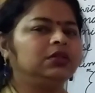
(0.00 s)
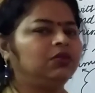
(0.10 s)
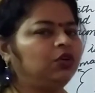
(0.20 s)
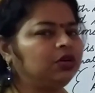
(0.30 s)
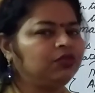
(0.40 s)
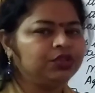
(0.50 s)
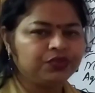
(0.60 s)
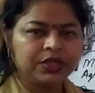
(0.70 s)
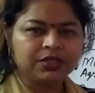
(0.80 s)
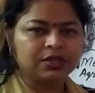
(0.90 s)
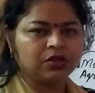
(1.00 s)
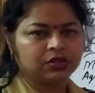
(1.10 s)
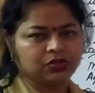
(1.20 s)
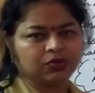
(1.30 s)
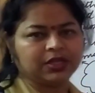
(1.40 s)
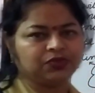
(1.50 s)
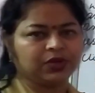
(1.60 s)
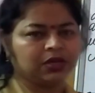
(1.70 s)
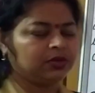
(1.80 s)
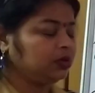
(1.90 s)
the water was wasted also as
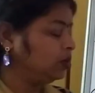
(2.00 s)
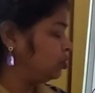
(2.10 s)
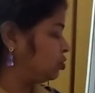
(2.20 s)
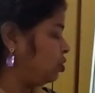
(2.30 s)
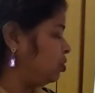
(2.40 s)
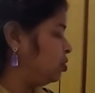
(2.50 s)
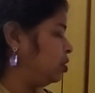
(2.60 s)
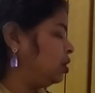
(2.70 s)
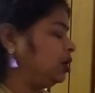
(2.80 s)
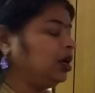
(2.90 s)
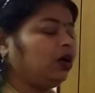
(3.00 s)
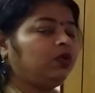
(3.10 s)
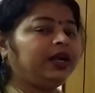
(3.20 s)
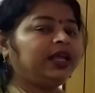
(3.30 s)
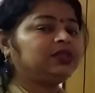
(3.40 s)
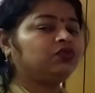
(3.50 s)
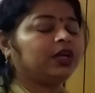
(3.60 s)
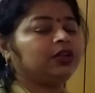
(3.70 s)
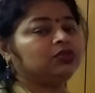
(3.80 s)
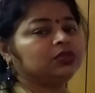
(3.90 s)
well. So nowadays we
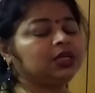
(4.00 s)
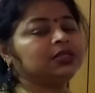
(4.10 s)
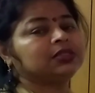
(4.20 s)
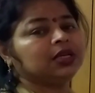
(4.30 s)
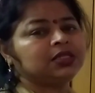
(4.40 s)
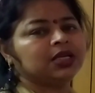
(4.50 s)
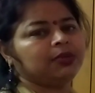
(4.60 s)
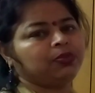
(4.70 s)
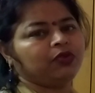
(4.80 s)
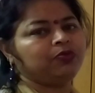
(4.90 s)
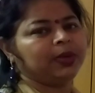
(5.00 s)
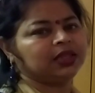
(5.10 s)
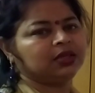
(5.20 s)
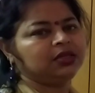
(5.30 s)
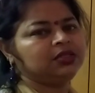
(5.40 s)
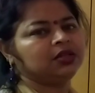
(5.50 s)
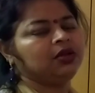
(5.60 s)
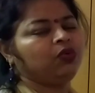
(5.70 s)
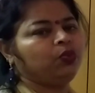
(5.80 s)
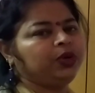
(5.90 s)
are using such type of methods
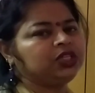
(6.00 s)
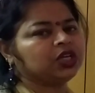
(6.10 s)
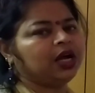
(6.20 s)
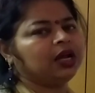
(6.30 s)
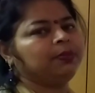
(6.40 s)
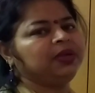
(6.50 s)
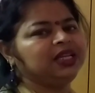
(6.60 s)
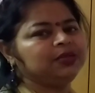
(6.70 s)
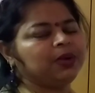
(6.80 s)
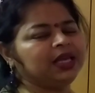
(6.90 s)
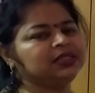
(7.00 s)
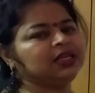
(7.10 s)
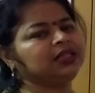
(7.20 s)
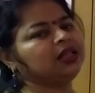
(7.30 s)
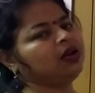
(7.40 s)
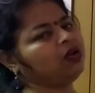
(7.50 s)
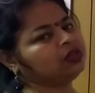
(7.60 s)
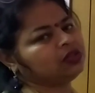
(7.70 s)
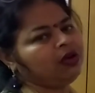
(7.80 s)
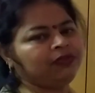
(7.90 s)
which are minimizing the
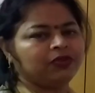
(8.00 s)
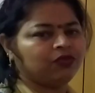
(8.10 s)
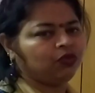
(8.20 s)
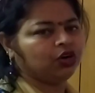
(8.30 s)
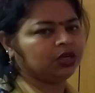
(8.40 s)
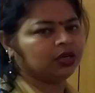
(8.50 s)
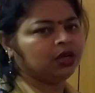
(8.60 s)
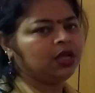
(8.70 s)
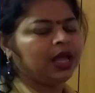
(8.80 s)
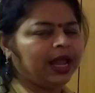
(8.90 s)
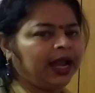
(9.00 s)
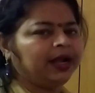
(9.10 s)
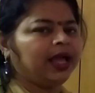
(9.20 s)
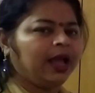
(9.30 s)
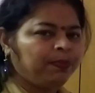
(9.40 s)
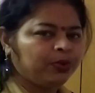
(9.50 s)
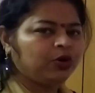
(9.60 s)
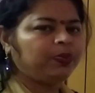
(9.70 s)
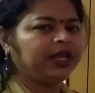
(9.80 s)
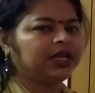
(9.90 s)
loss of water, and
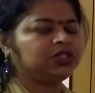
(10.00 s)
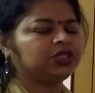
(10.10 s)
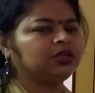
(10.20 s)
appropriate